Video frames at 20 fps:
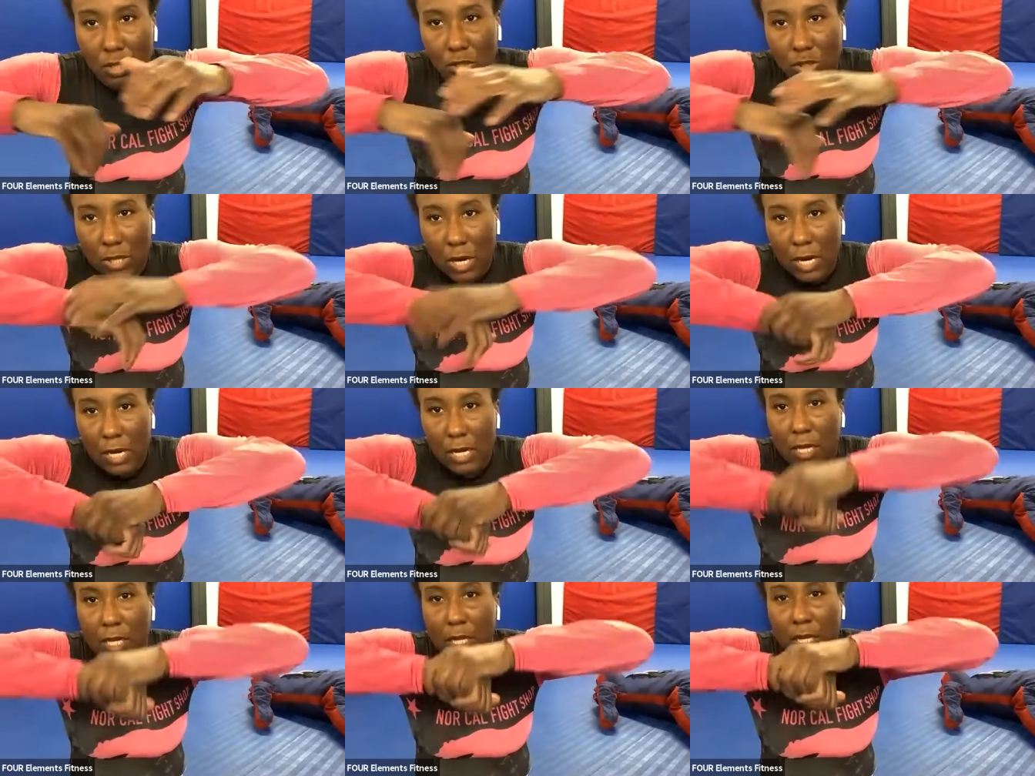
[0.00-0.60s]

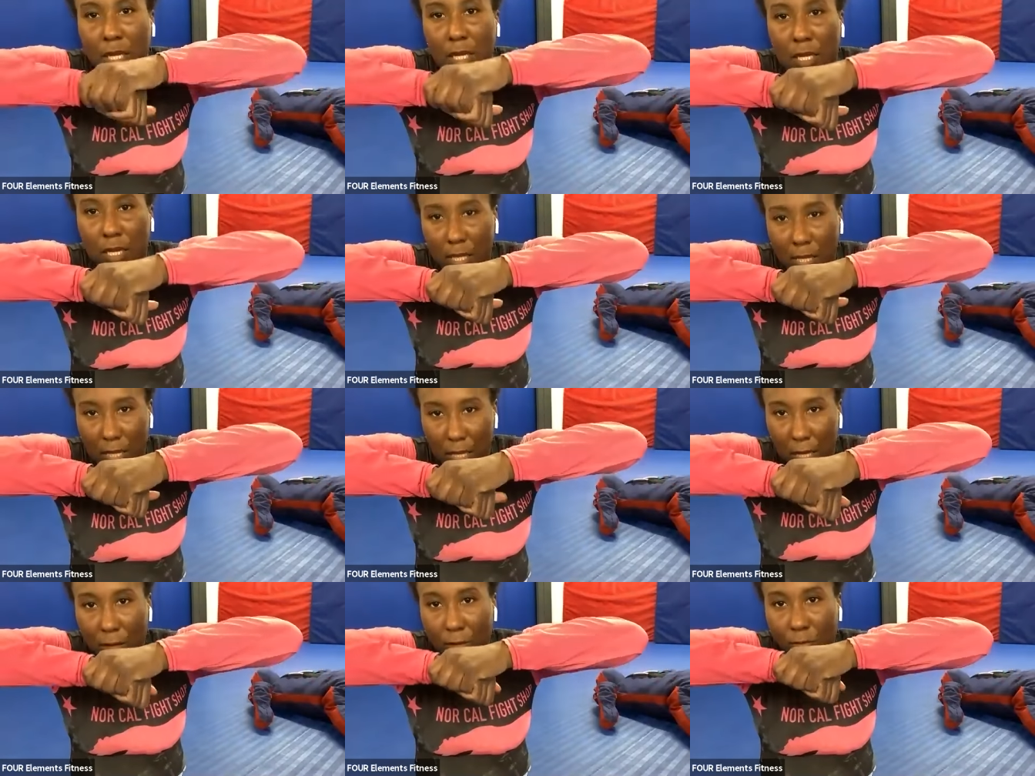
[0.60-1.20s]
Try to
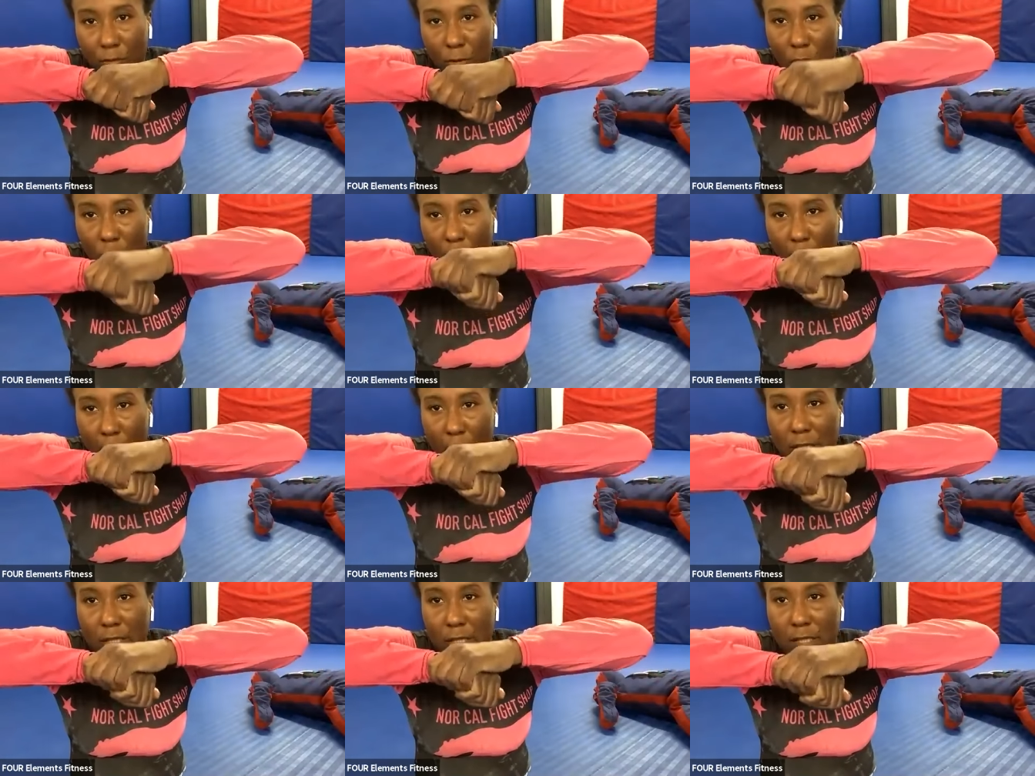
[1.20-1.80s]
keep your
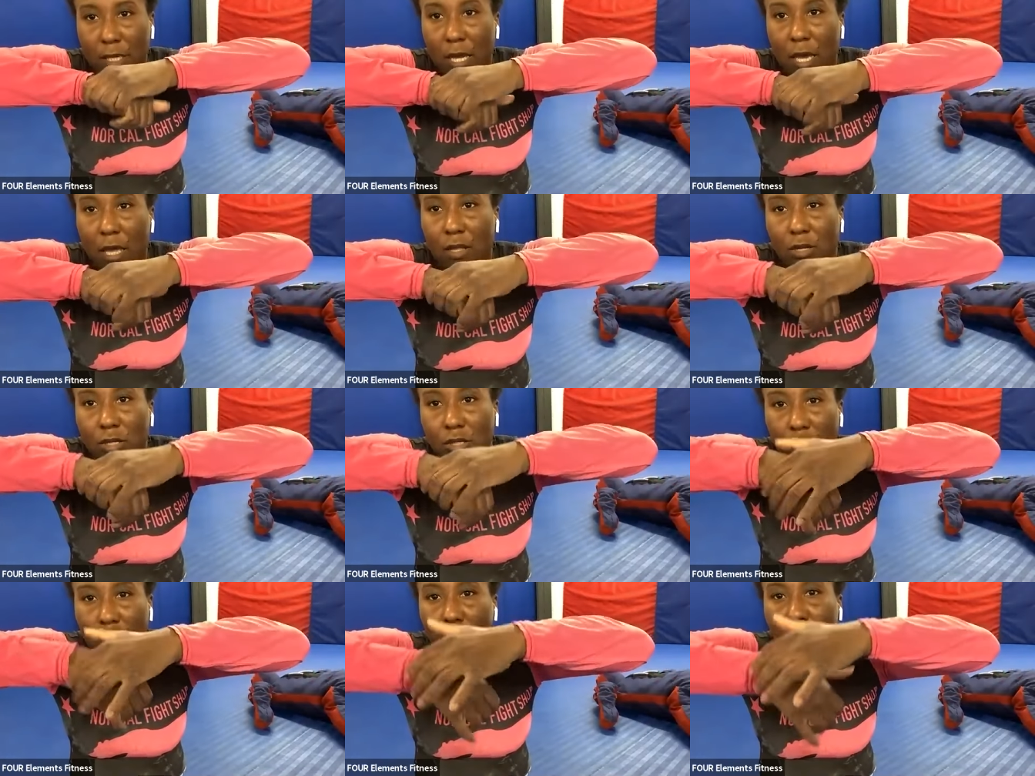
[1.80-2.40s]
hands
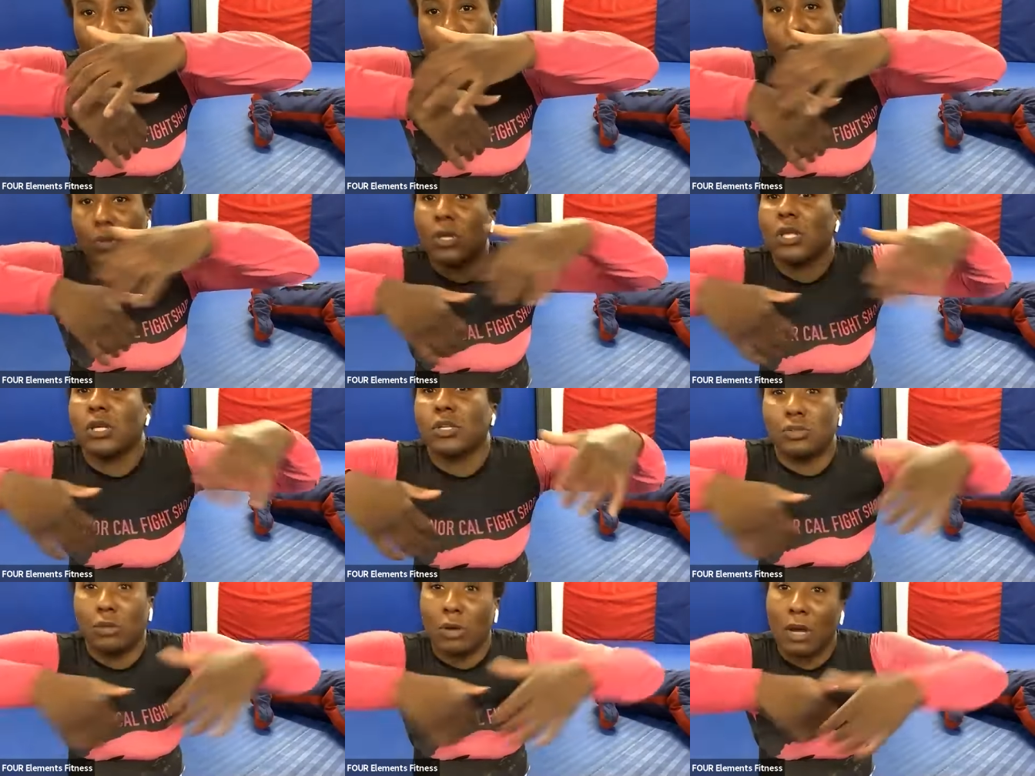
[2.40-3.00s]
together. So you're
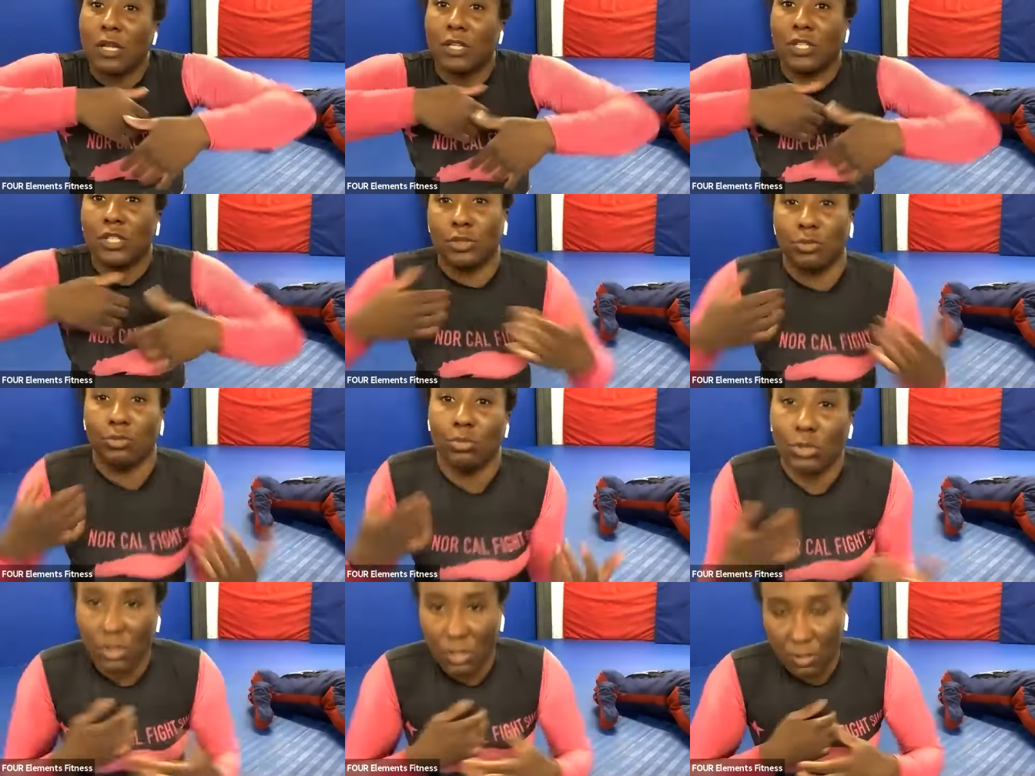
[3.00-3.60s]
really
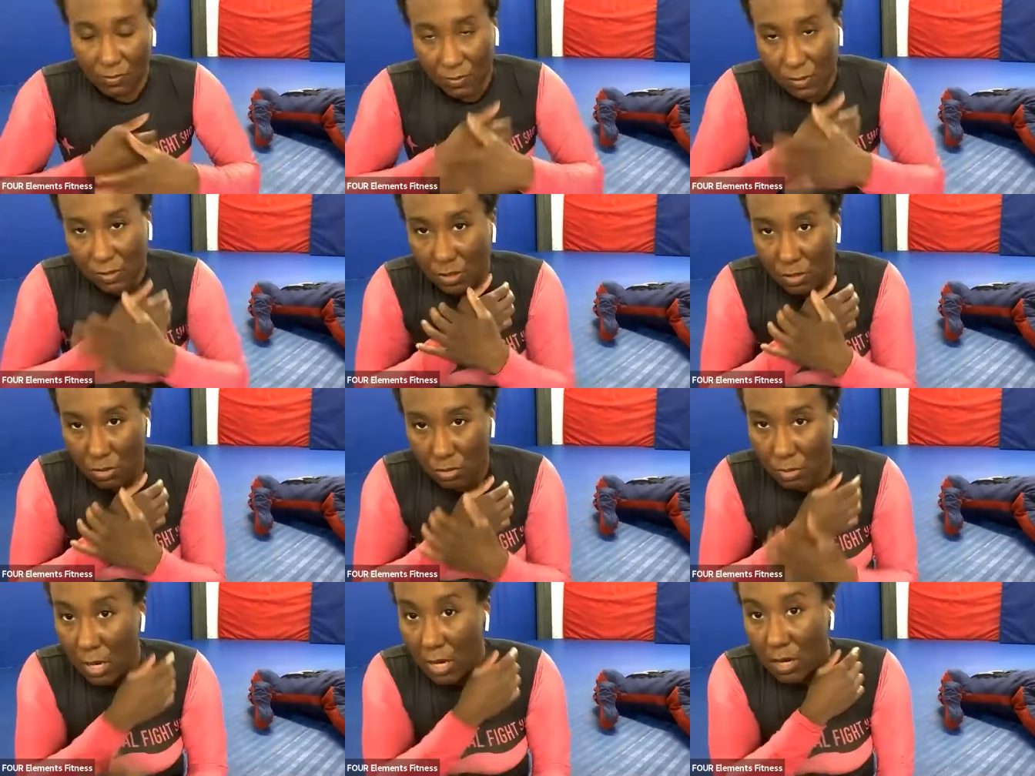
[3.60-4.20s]
she really feels
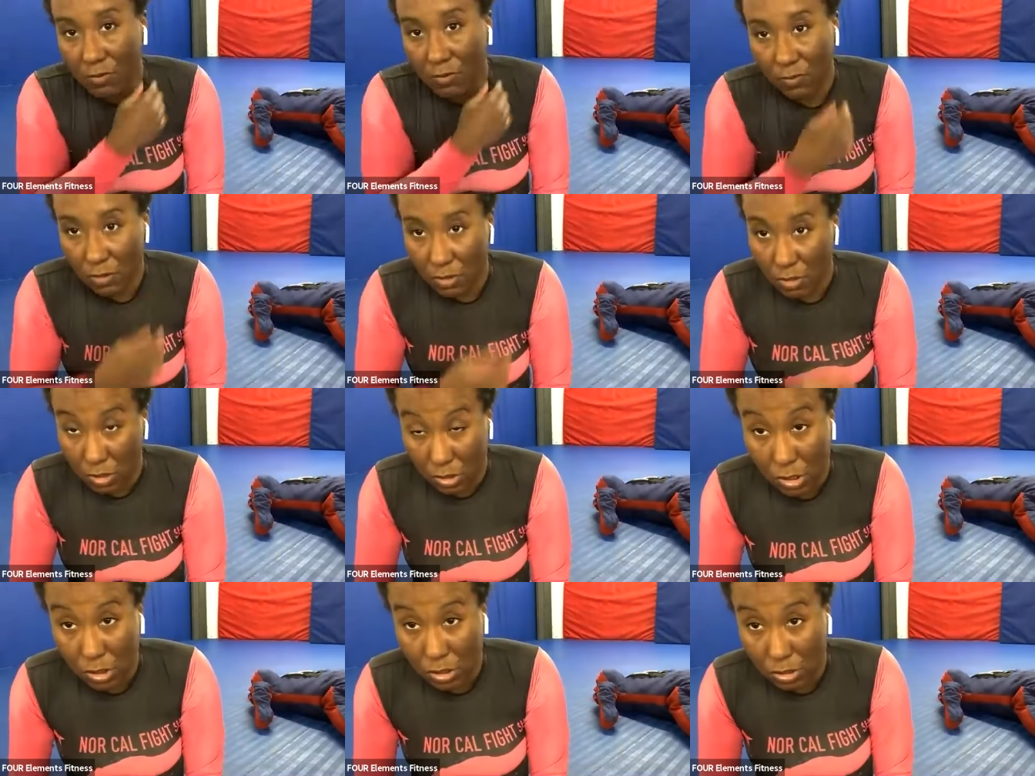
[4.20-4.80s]
the threat of
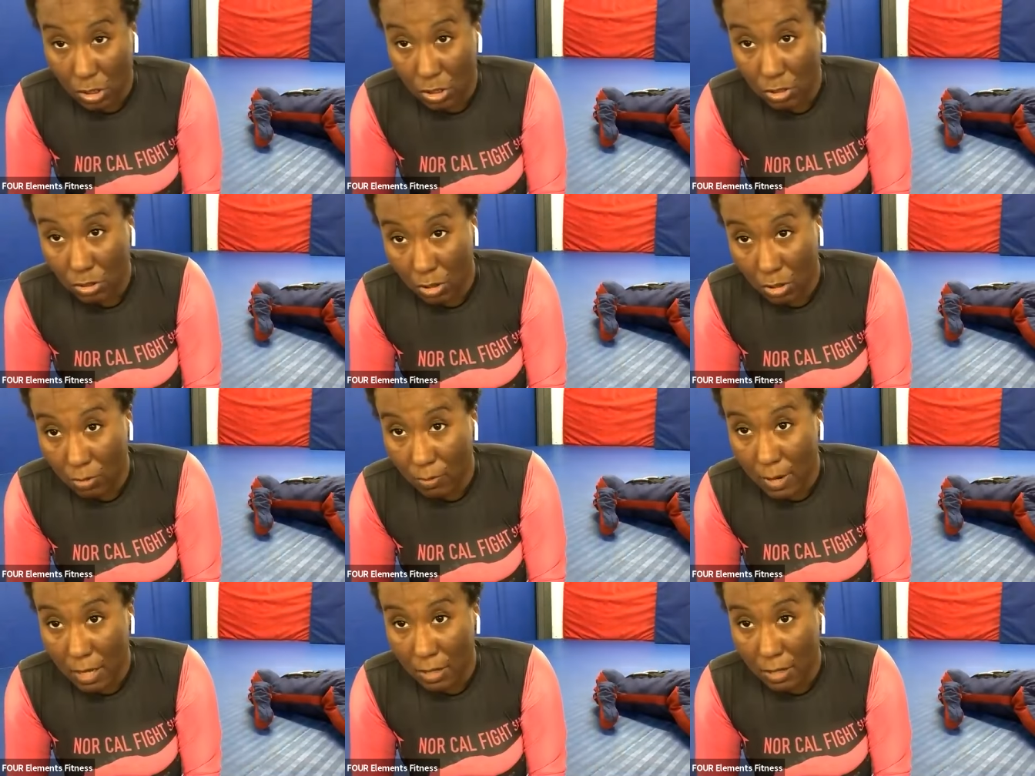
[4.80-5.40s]
the choke
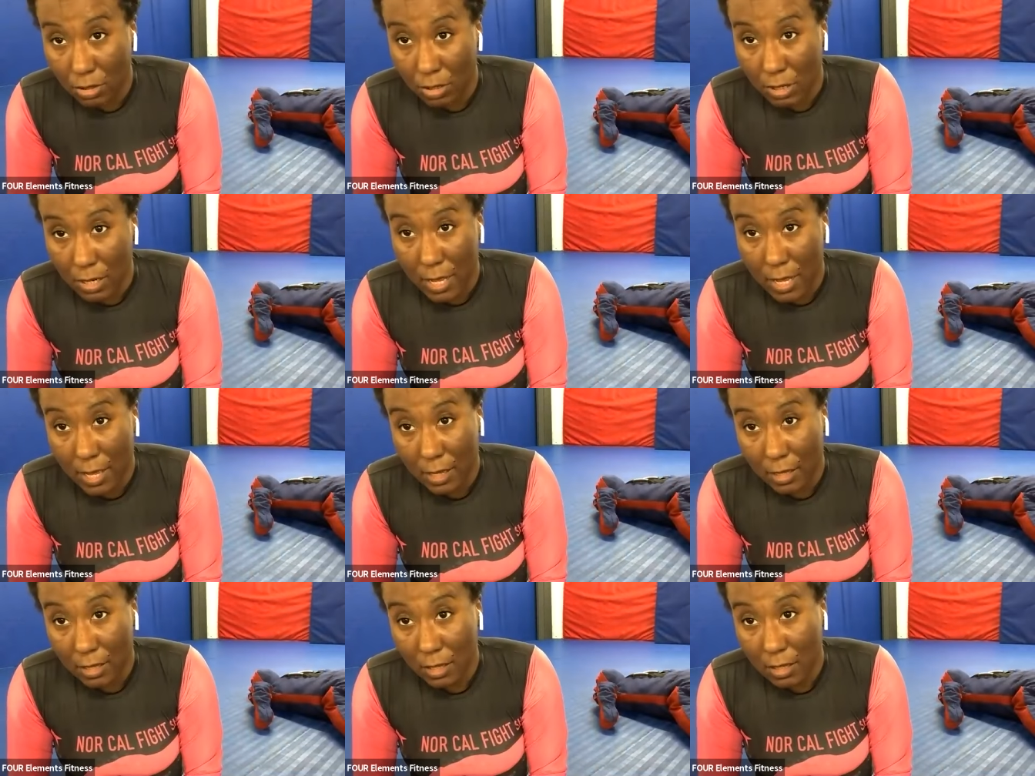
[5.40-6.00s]
around her
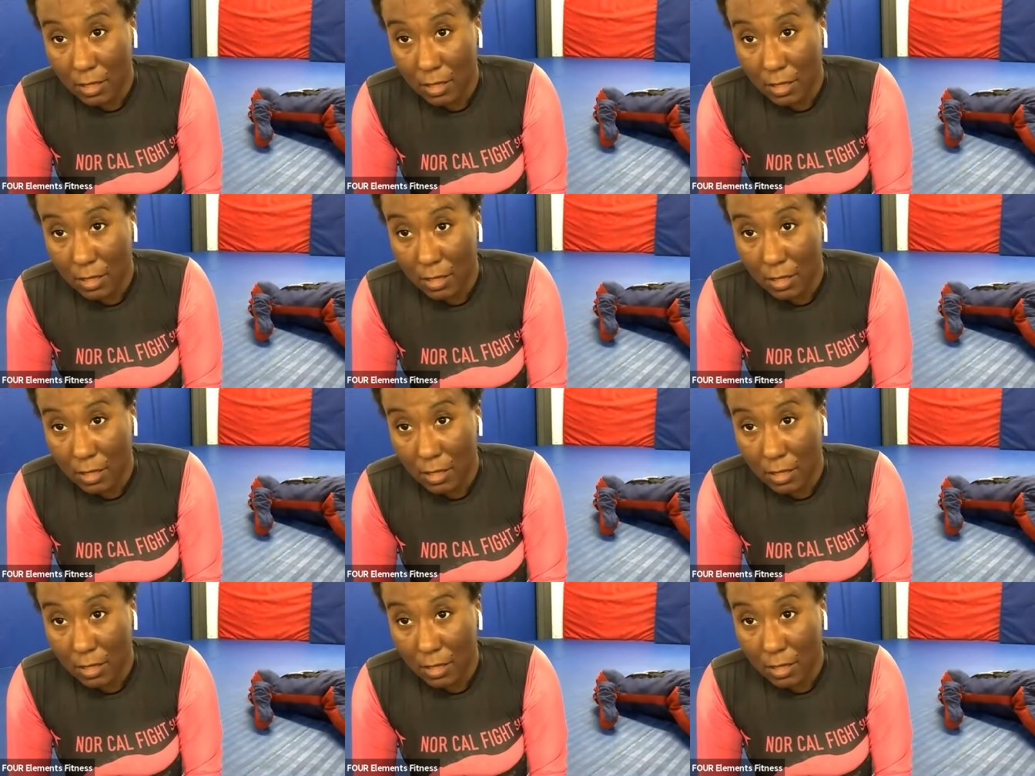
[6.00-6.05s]
neck.